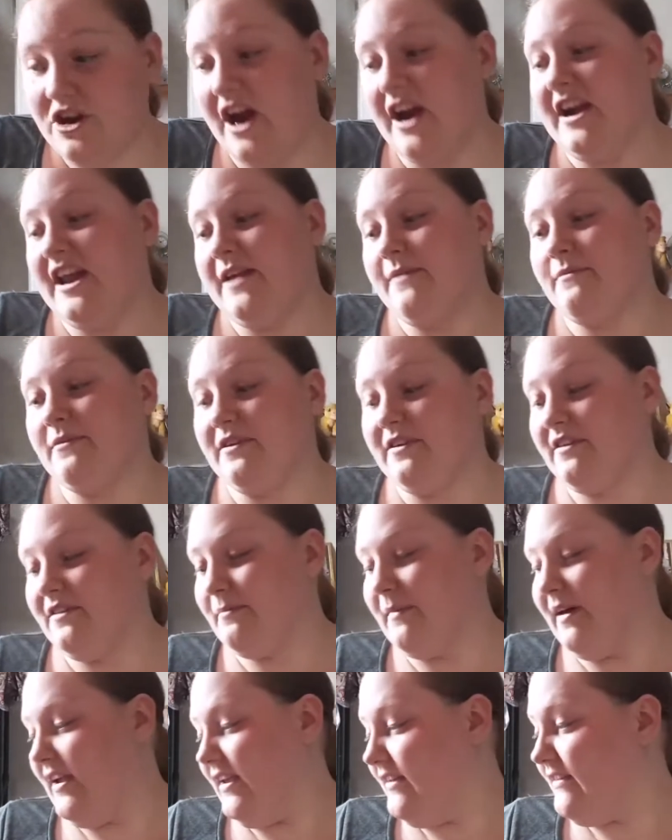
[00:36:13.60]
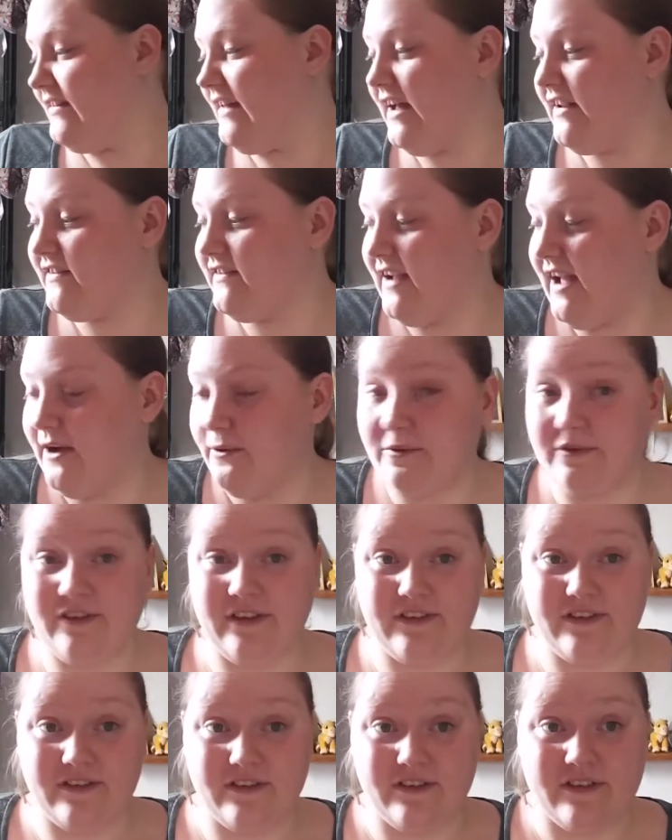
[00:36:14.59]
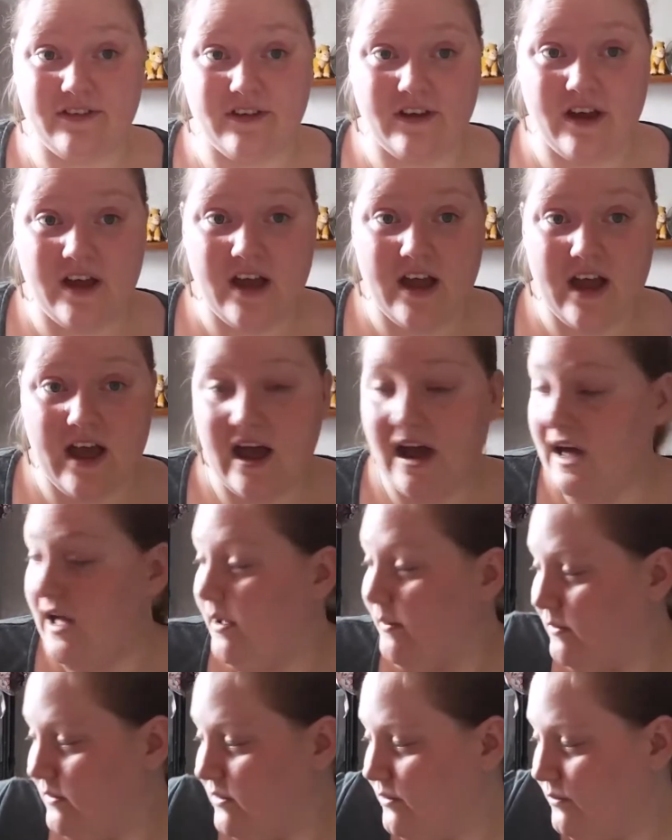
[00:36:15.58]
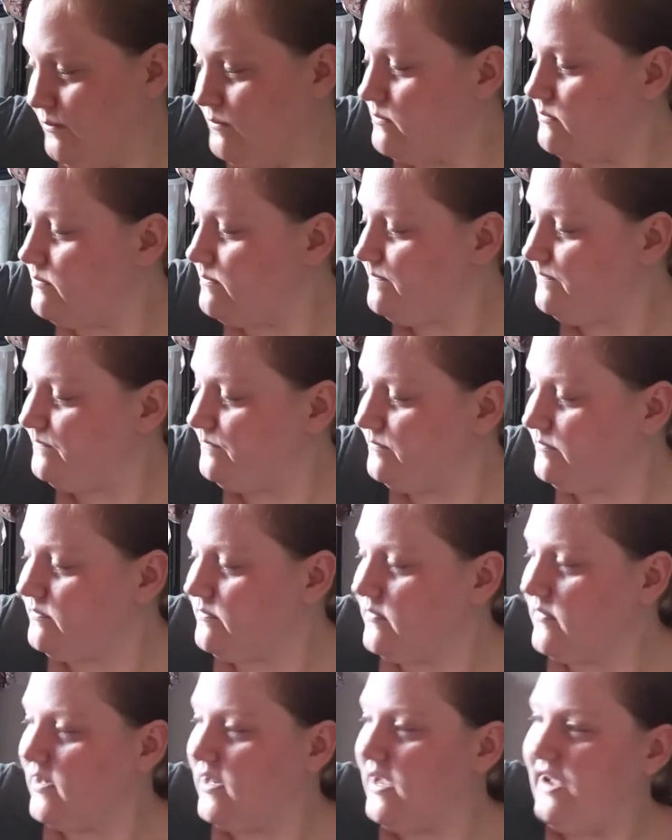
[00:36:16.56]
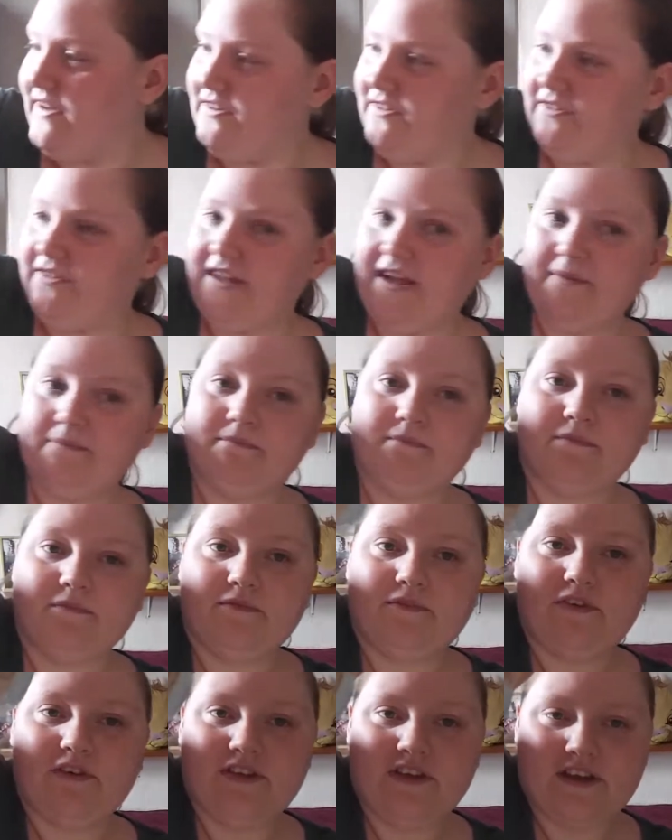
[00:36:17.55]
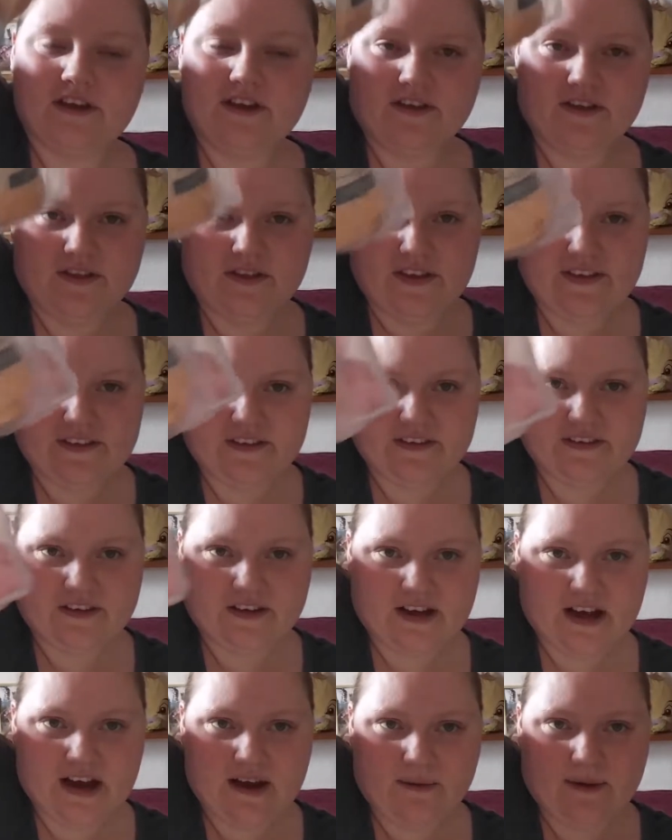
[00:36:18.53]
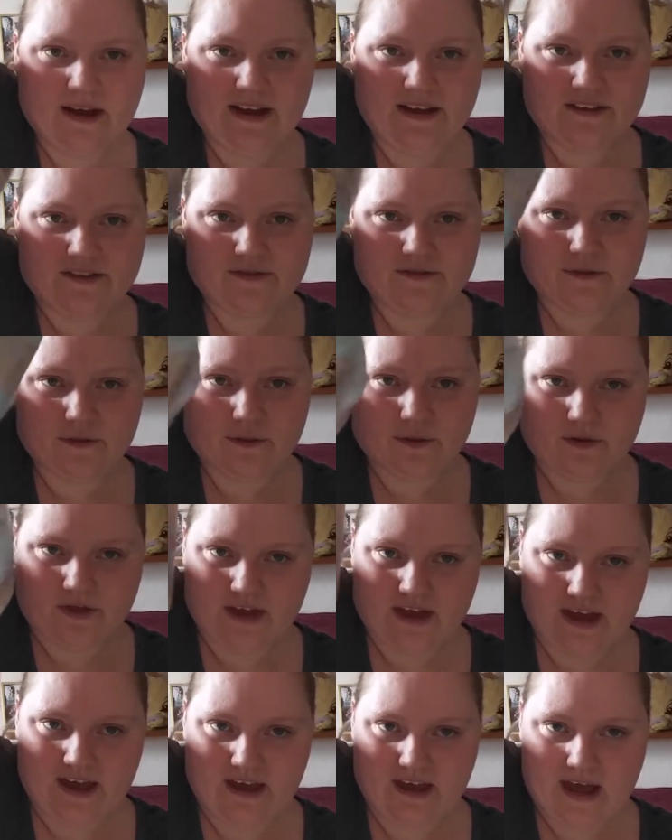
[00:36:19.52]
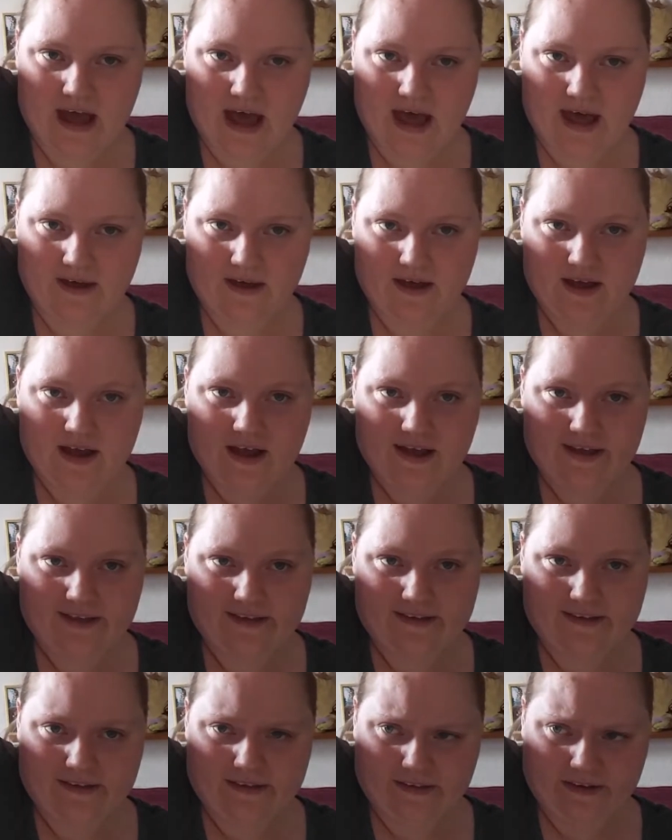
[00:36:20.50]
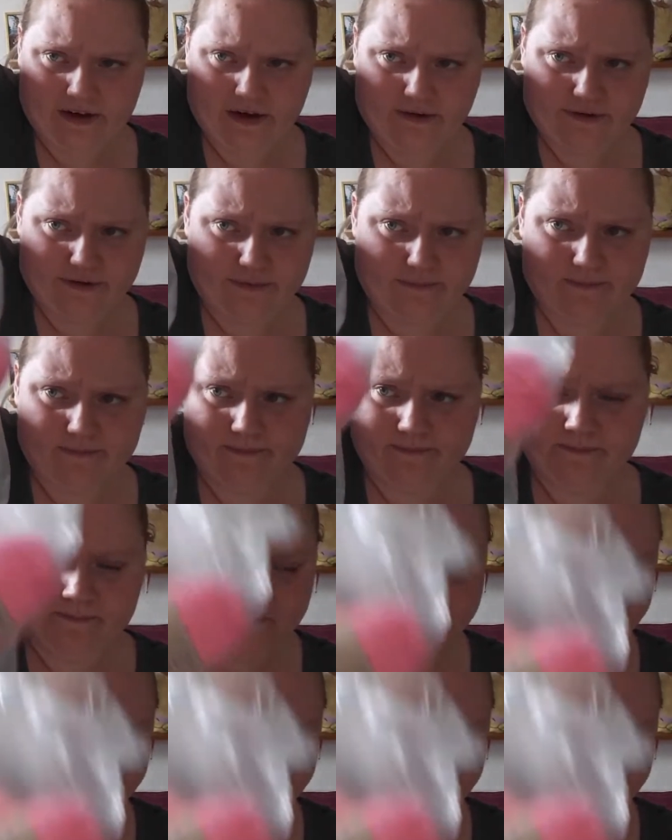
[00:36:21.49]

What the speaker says: Shiny, which is my stash acquisitions. I should say, this is the colourways for the, this is the cotton.